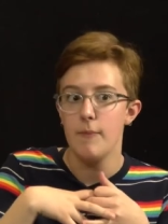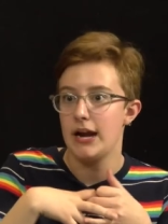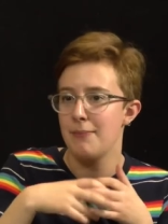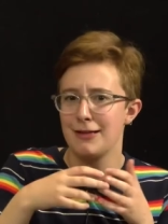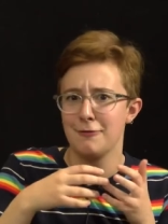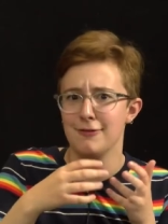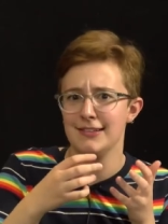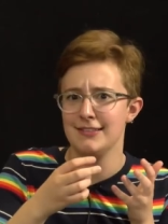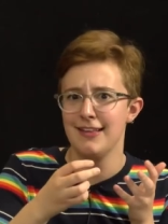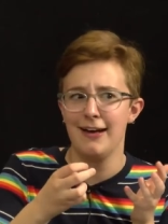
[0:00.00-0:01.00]
oh, I'm like, oh, what
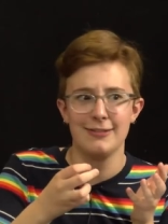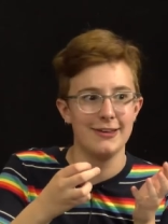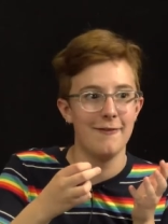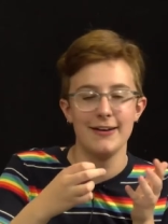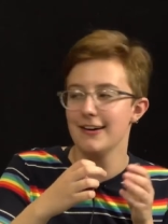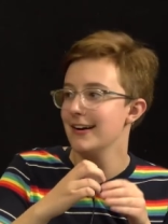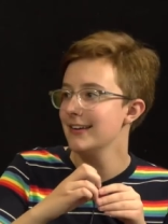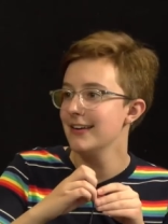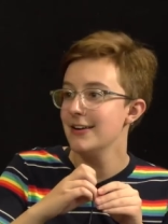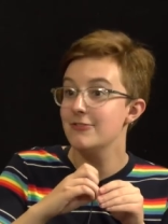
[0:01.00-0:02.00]
yeah, the yeah, no, going
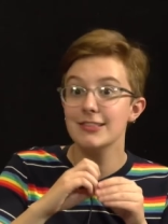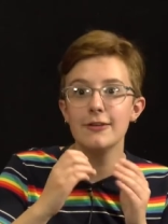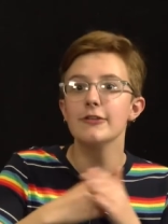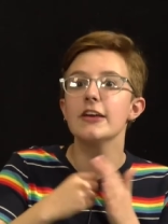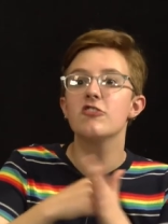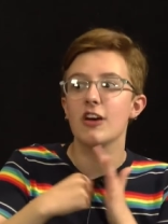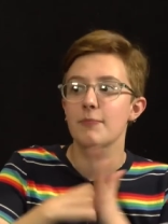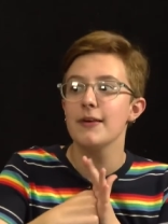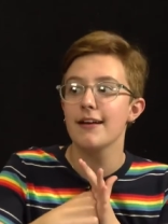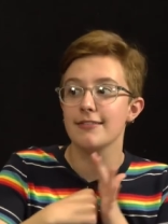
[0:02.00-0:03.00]
on? Yeah. Literally, just
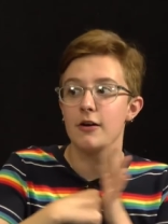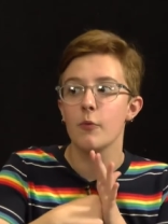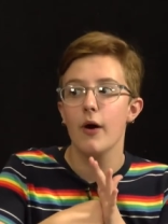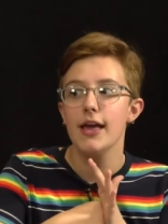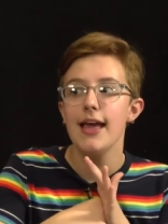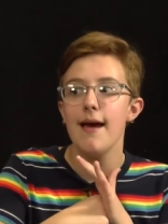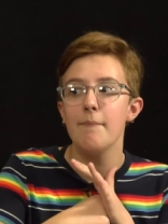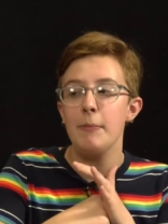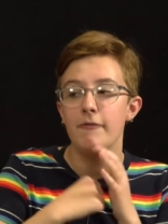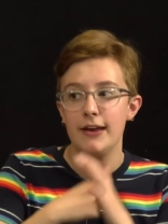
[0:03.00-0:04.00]
like because they're white and
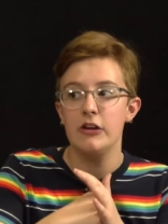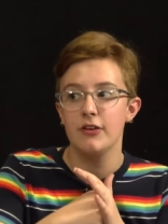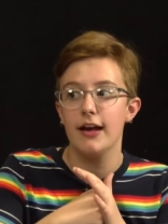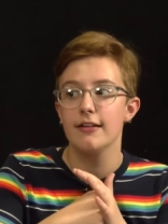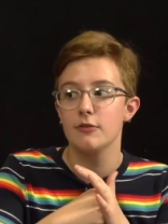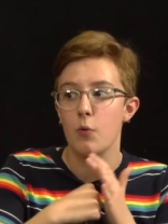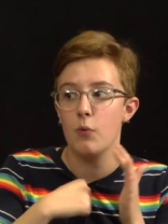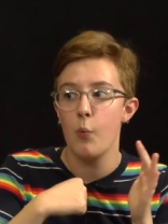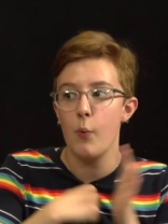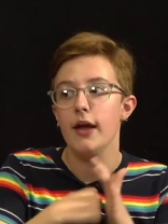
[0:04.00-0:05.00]
people fetishize
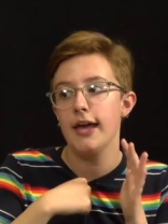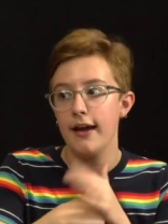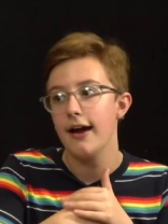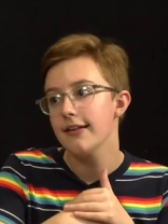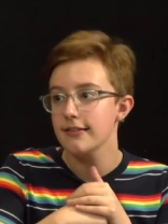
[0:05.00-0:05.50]
white gay guys.